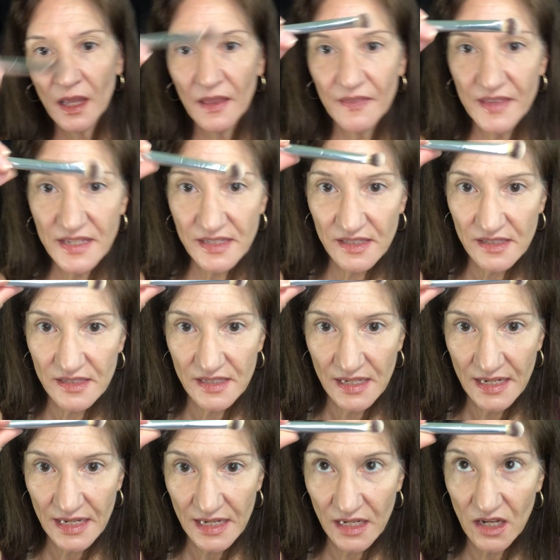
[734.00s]
This is
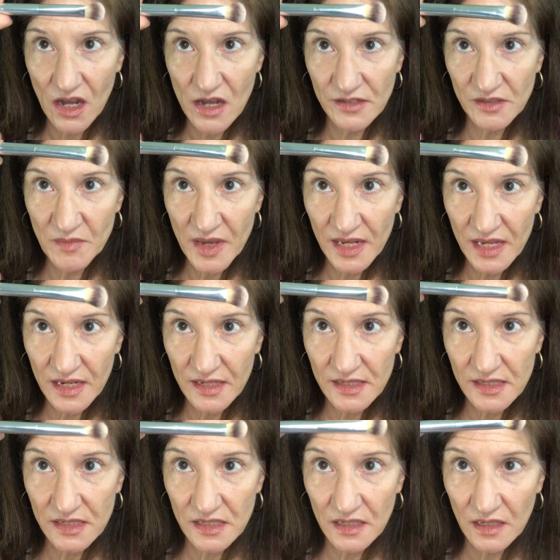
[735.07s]
an e.l.f.
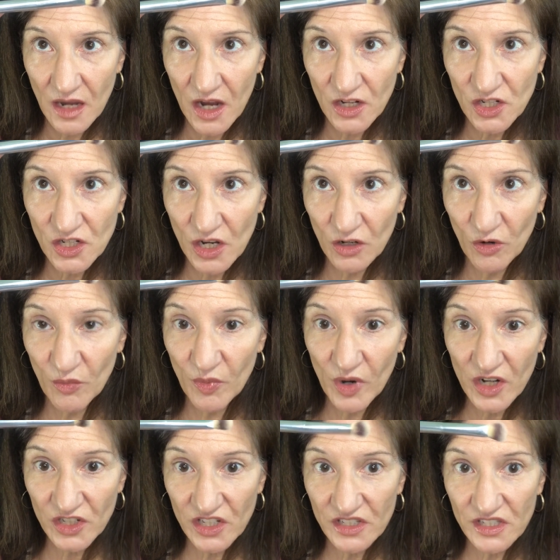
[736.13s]
Cosmetics eyeshadow
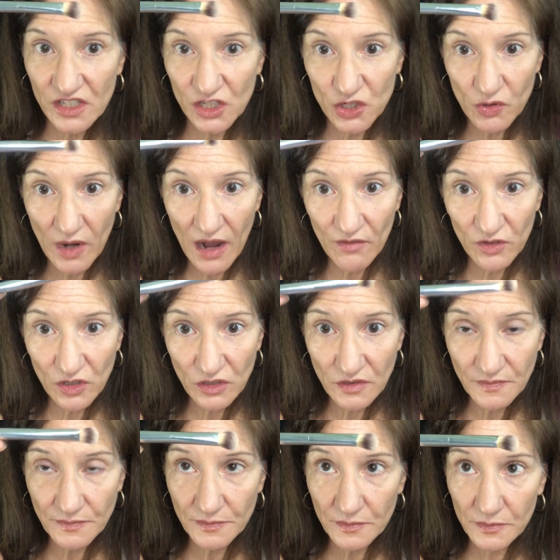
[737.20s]
brush. It's the travel
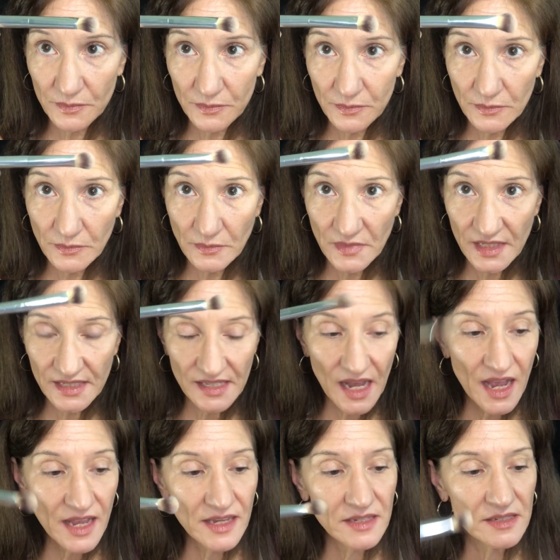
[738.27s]

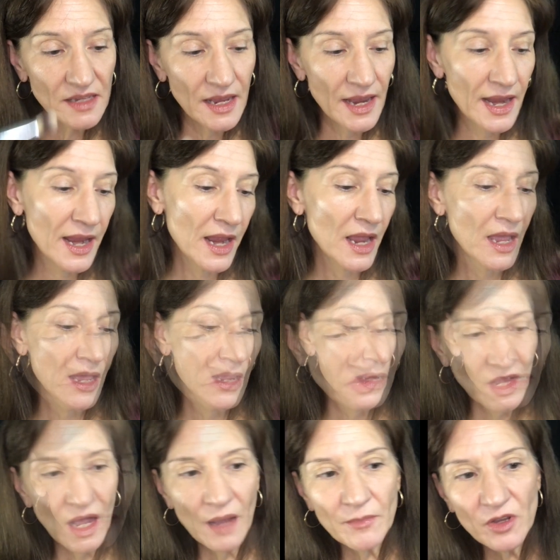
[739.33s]
size, and
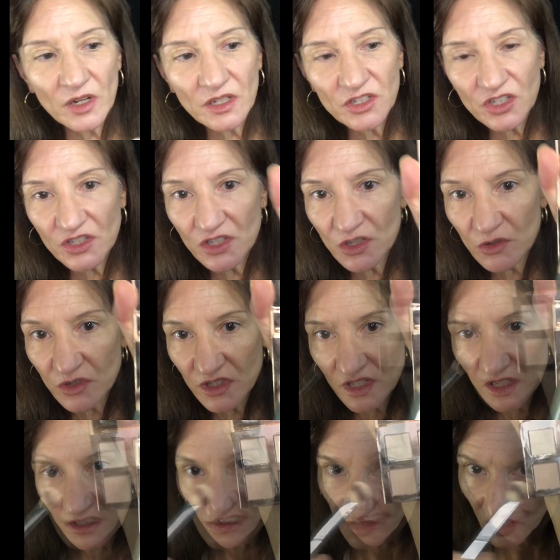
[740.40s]
I'm gonna just use
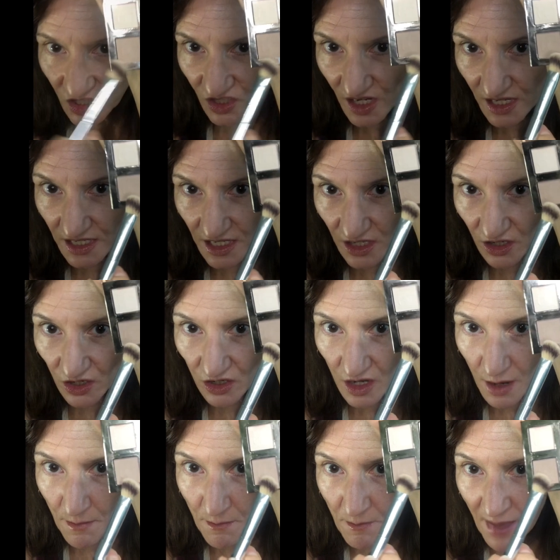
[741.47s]
this shade here,
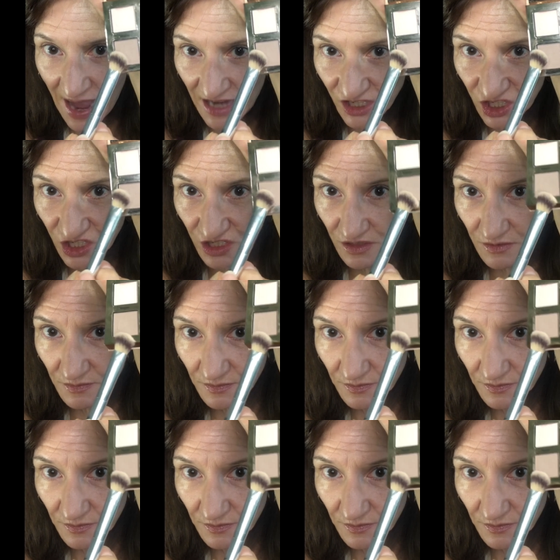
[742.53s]
Imagine.